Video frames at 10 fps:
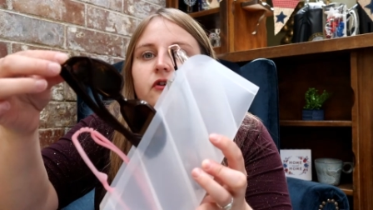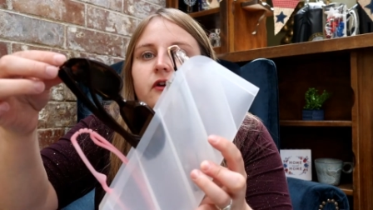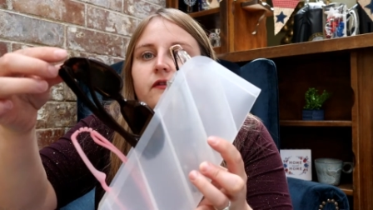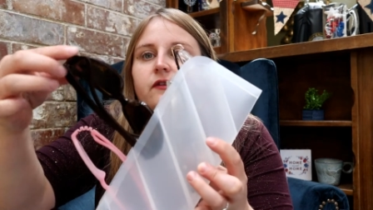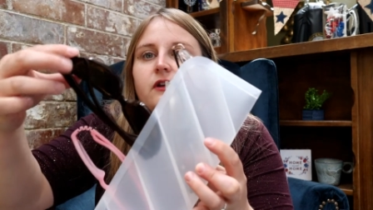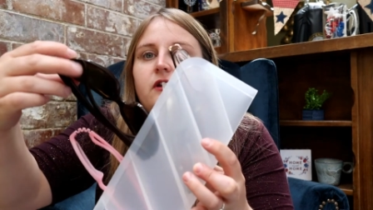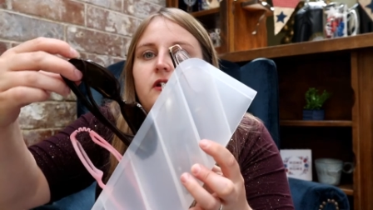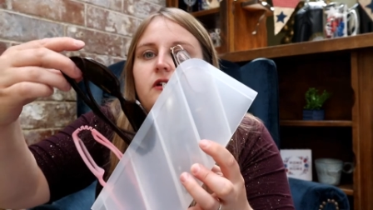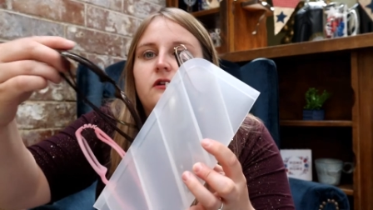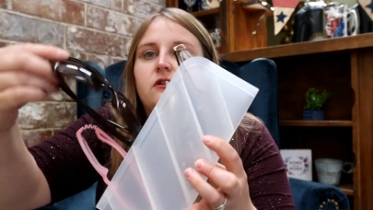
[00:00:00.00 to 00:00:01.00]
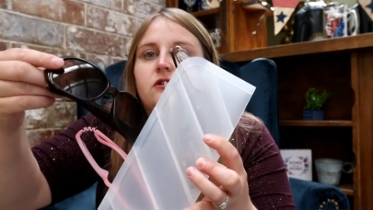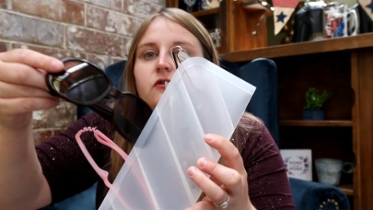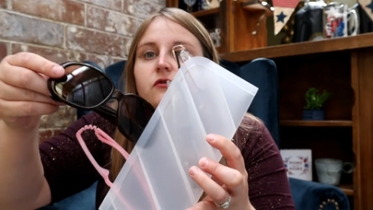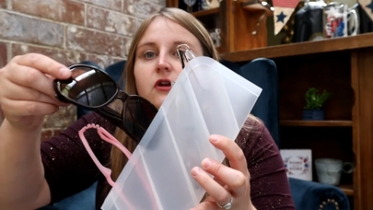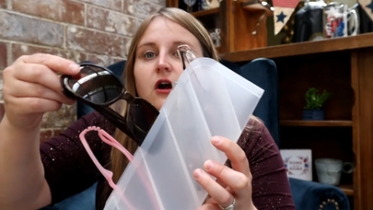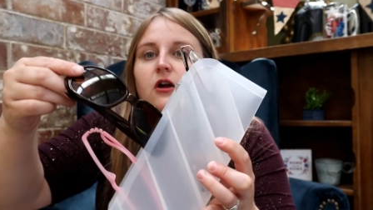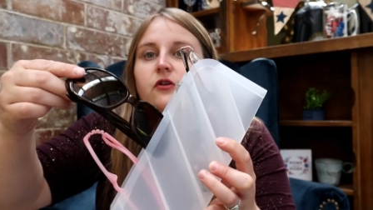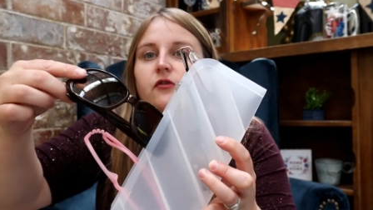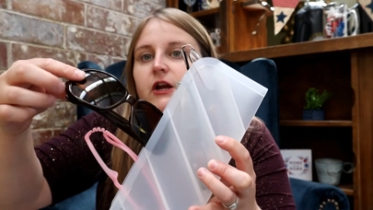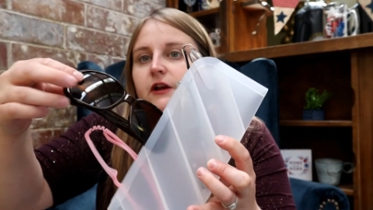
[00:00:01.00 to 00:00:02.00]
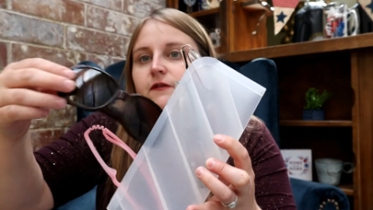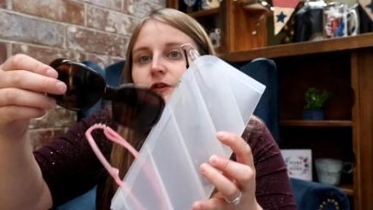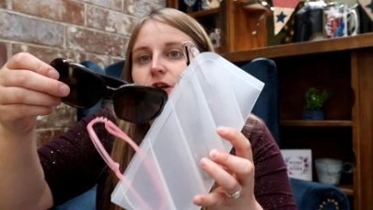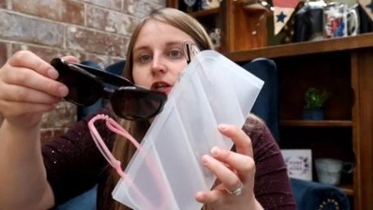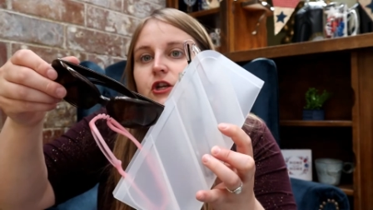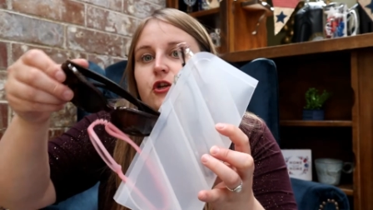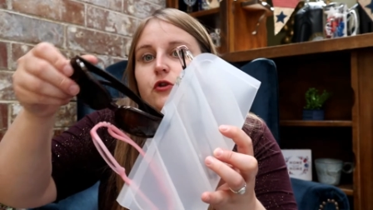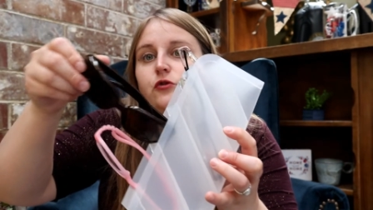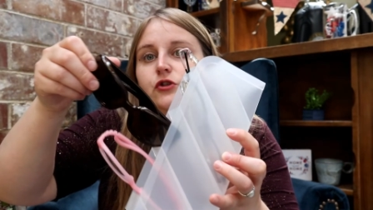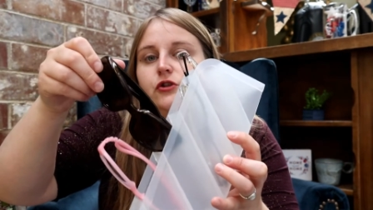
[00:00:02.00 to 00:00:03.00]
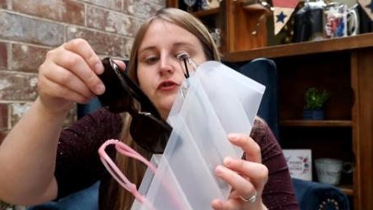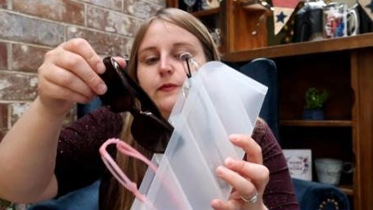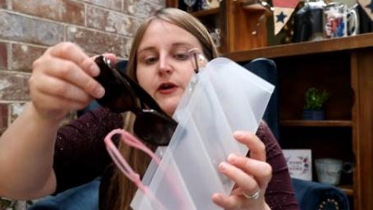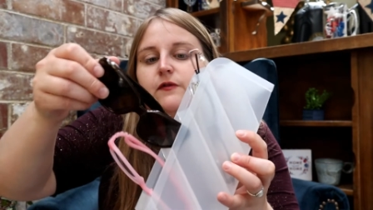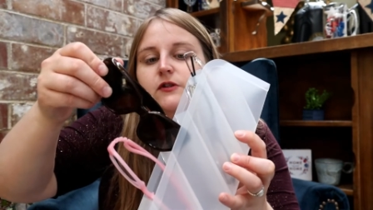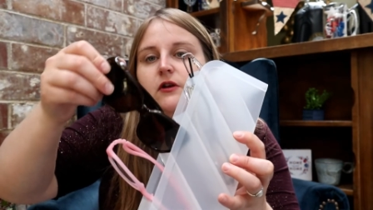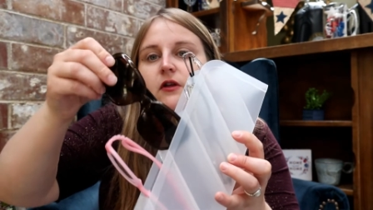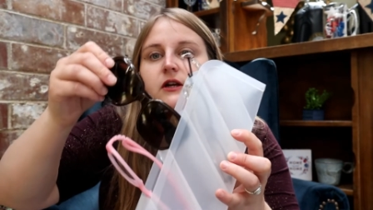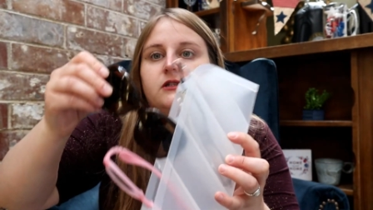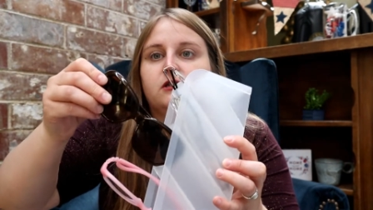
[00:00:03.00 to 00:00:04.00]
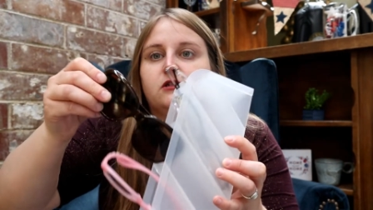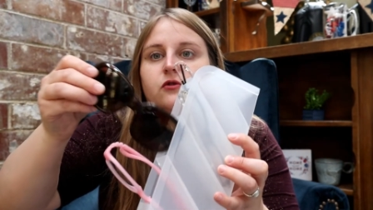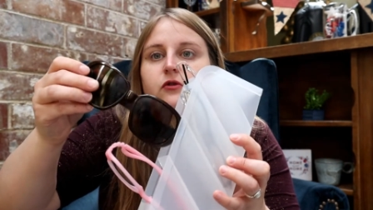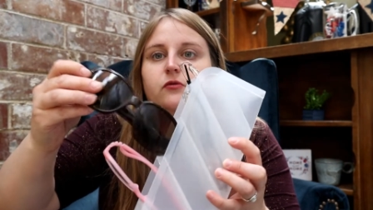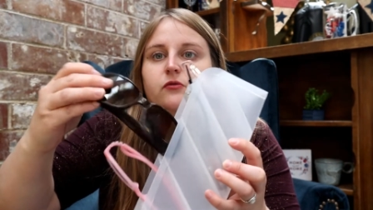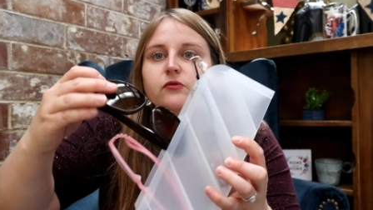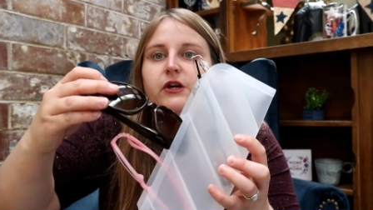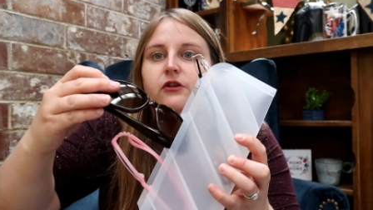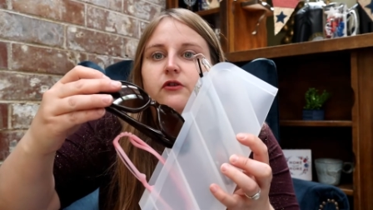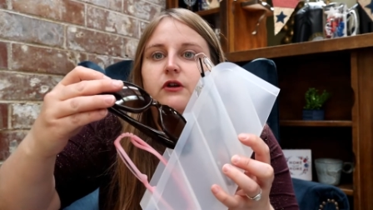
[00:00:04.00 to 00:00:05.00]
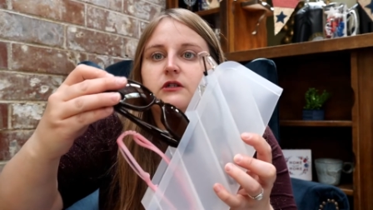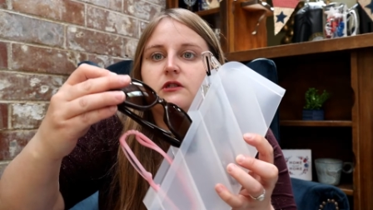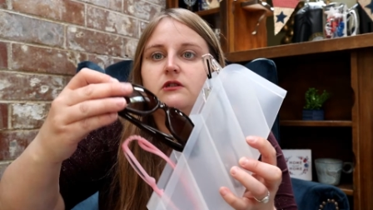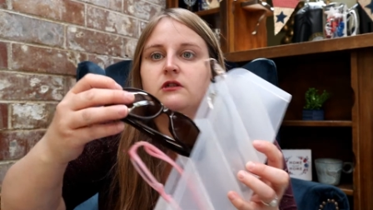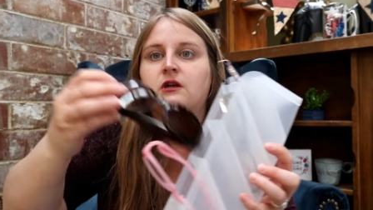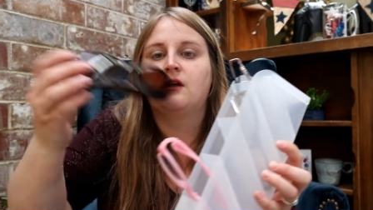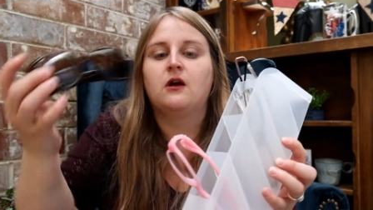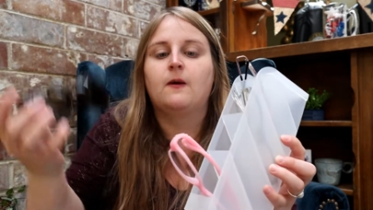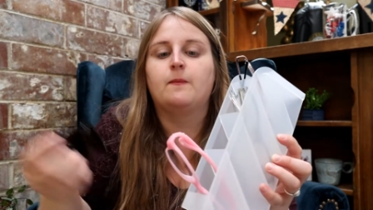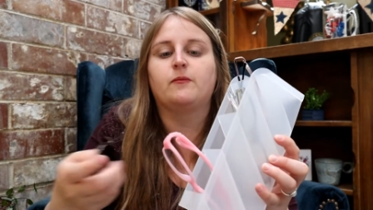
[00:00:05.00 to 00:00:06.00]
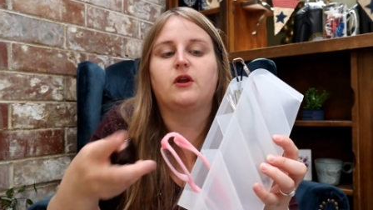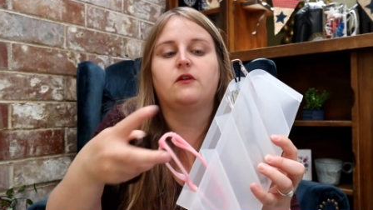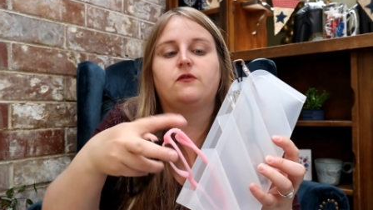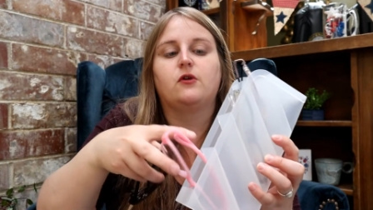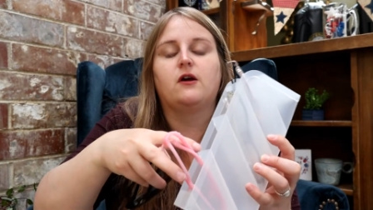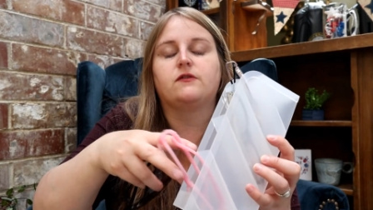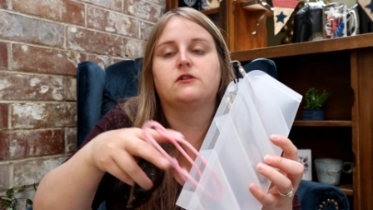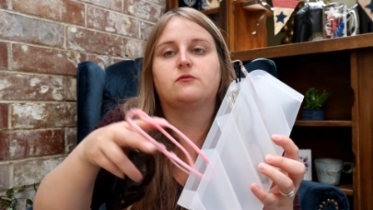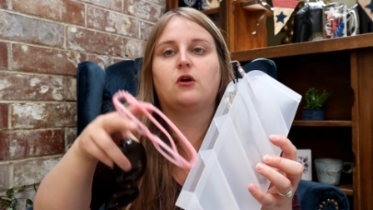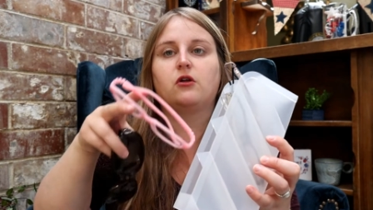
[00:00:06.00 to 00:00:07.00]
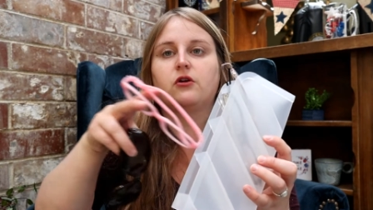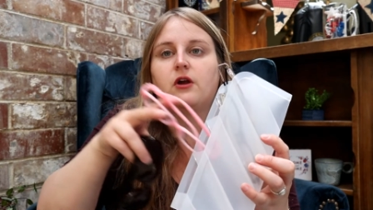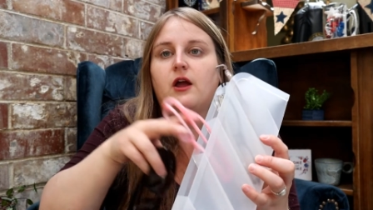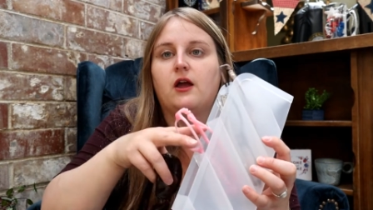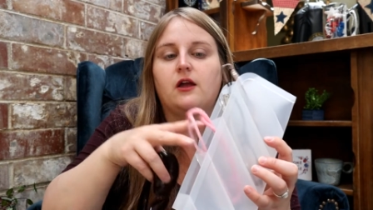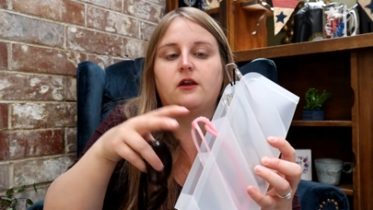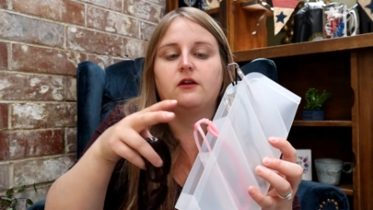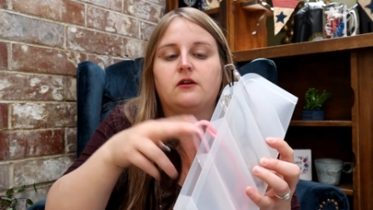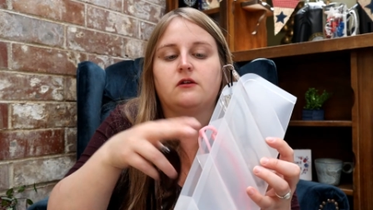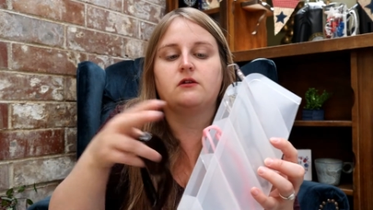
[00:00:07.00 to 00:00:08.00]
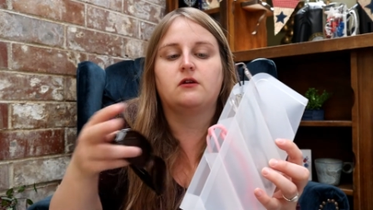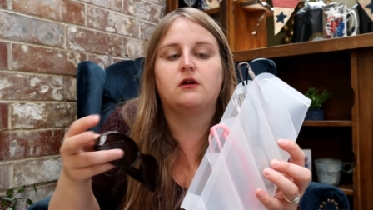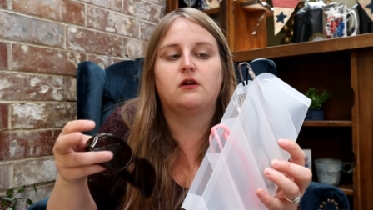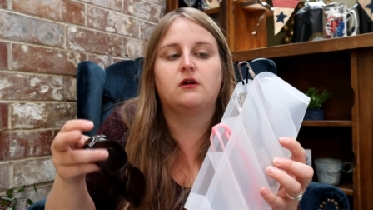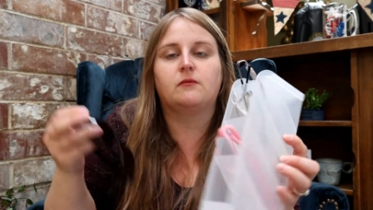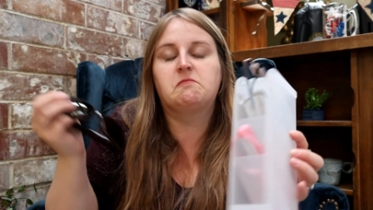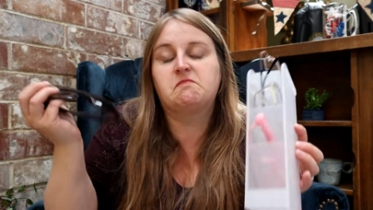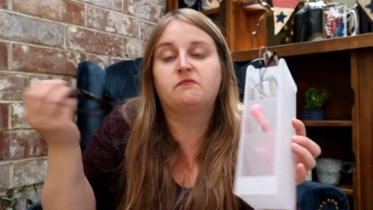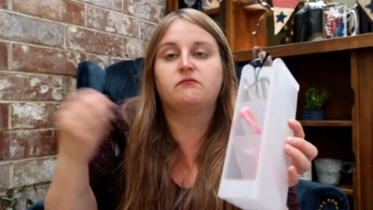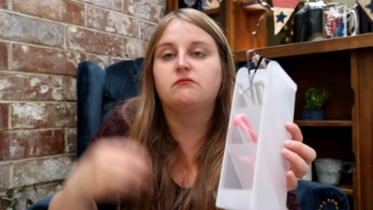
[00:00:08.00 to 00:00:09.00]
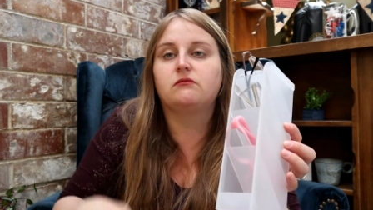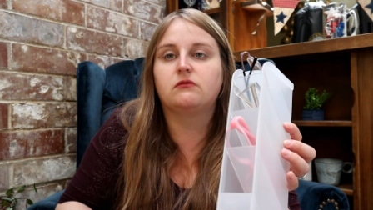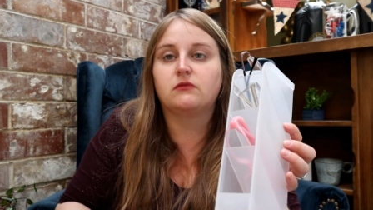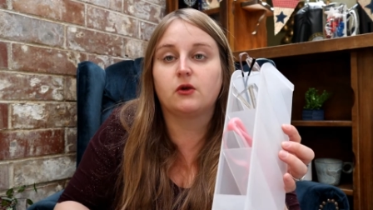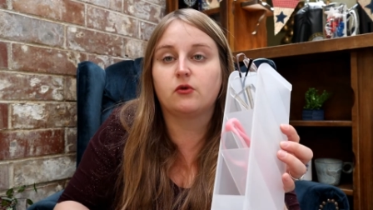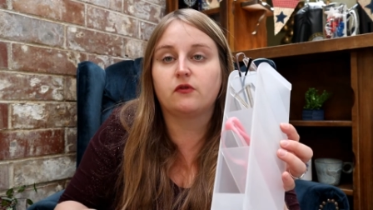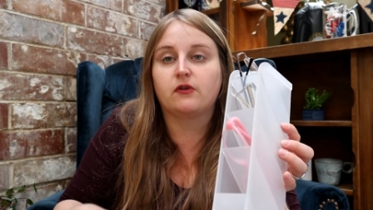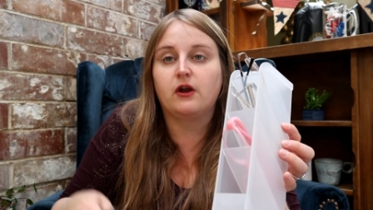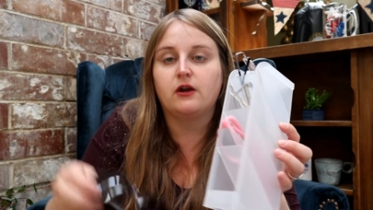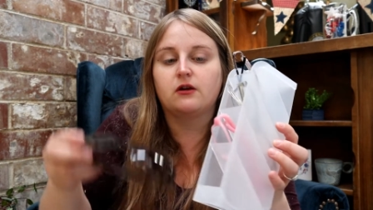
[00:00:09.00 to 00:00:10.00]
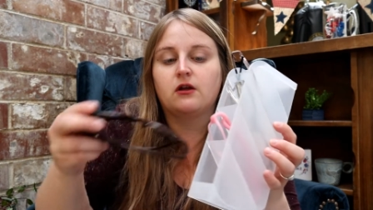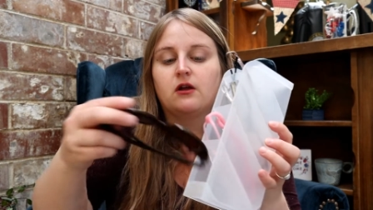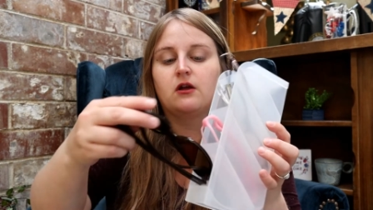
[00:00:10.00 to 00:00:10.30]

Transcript: trying to fit it in. So not great for a huge, huge pair of sunglasses or regular glasses, but if you have a smaller head, um, they work fine.